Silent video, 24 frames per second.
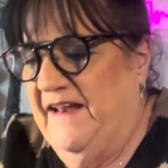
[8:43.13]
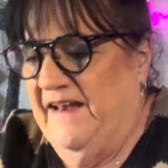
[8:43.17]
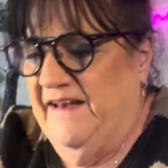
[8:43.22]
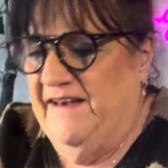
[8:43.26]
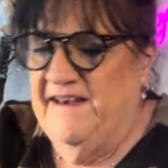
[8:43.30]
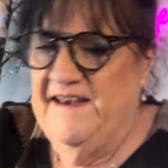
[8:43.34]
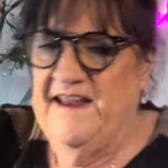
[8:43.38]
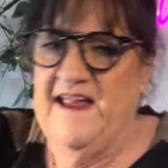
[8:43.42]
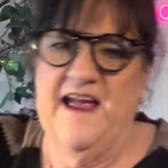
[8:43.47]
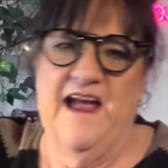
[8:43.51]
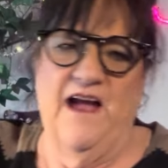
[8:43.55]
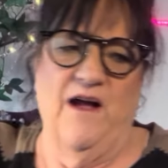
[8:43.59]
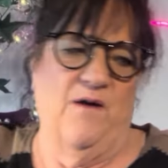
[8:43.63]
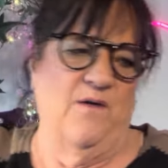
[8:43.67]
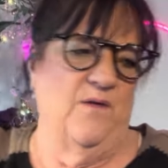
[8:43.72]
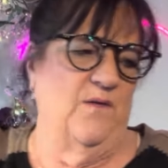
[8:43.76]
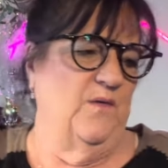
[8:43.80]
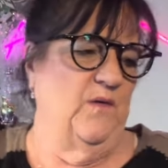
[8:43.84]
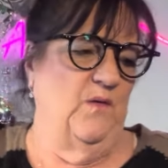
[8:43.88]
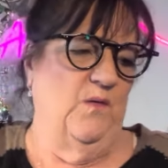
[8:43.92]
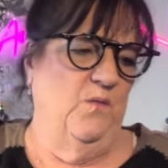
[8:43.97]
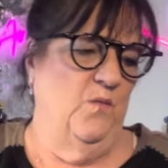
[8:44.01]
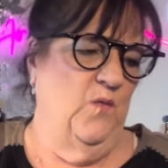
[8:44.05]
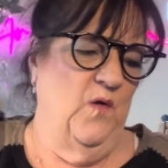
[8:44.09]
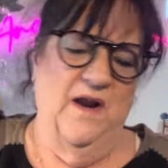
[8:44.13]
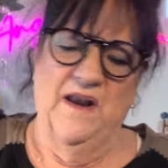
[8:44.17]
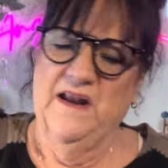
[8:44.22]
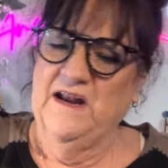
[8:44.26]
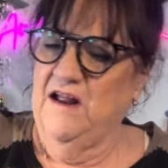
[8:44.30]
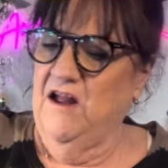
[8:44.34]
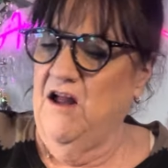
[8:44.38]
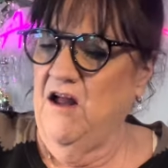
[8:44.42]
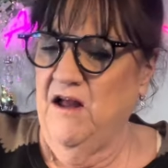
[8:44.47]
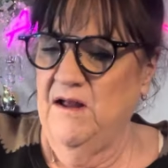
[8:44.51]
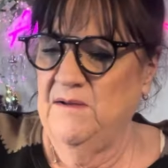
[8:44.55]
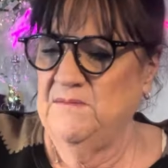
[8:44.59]
Now, what it
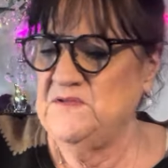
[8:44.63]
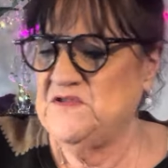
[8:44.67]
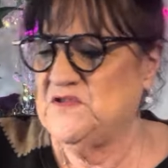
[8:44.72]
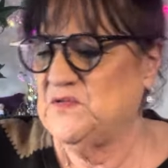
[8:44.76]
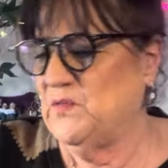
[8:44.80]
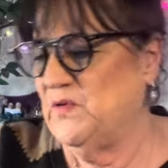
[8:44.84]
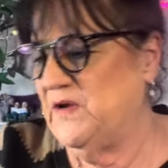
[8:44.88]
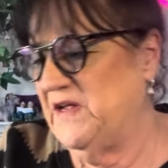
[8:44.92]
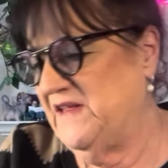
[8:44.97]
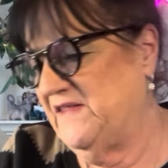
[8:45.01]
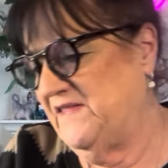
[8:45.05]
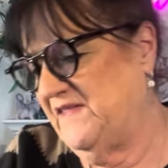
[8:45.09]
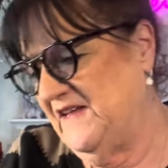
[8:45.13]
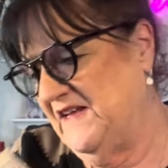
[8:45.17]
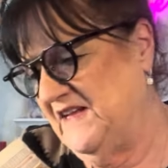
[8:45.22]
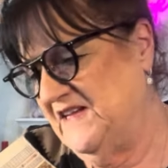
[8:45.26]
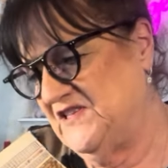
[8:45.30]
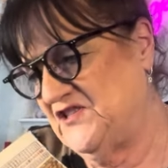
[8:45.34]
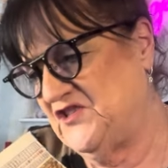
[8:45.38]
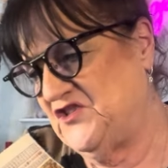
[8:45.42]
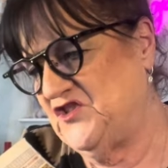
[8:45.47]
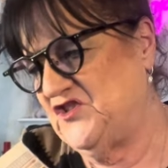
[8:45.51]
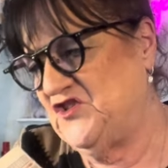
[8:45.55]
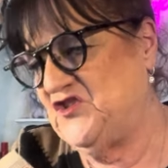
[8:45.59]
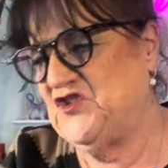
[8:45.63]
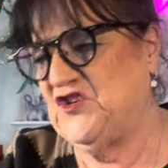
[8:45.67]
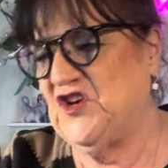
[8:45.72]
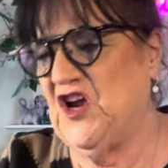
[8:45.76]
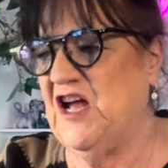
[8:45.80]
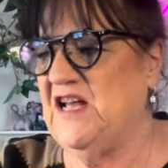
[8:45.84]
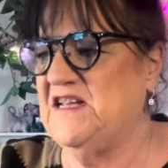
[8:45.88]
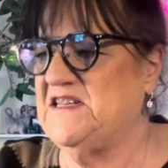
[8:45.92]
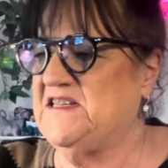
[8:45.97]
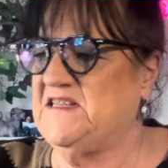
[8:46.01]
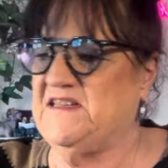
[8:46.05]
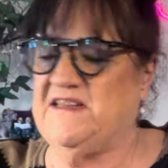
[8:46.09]
comes with is
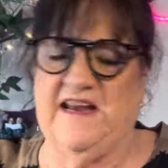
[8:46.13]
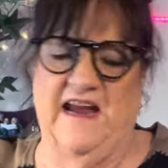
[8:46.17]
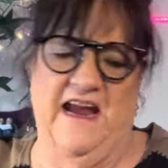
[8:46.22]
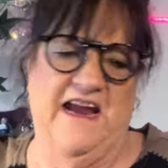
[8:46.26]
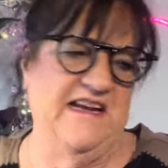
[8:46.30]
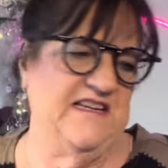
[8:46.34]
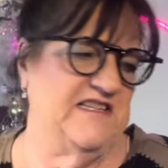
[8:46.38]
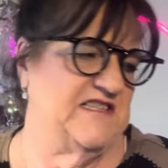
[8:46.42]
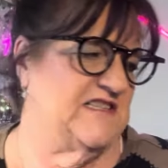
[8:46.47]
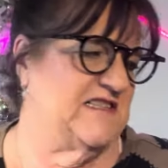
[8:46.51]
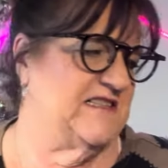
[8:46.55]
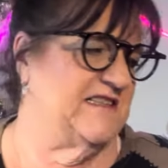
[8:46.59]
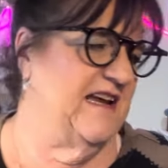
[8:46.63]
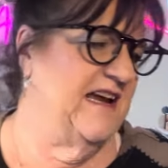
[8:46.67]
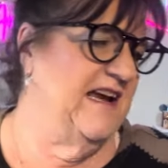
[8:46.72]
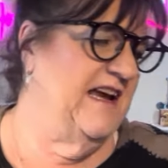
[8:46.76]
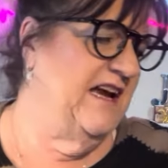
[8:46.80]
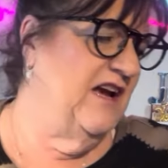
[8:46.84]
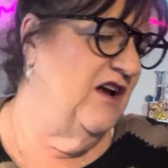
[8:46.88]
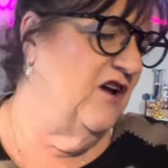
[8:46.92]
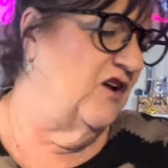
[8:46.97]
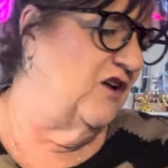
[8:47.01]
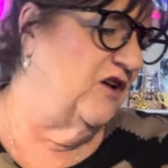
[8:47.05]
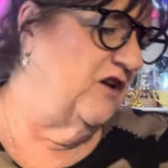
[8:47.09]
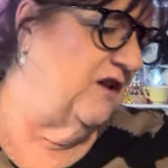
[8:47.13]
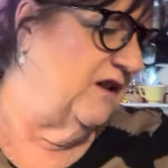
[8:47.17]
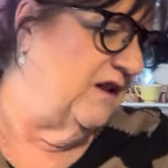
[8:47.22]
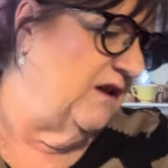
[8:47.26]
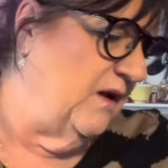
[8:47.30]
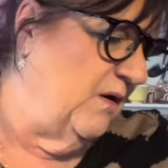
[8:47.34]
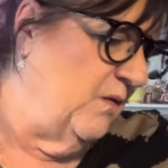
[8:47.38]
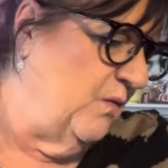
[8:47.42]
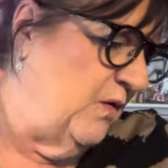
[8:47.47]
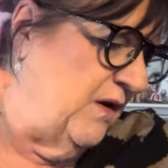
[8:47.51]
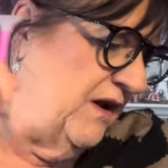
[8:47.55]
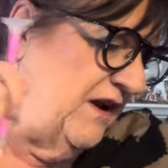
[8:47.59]
just a single
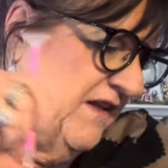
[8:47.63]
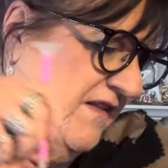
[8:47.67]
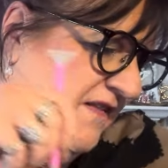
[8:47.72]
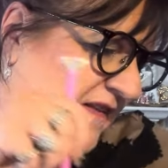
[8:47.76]
one of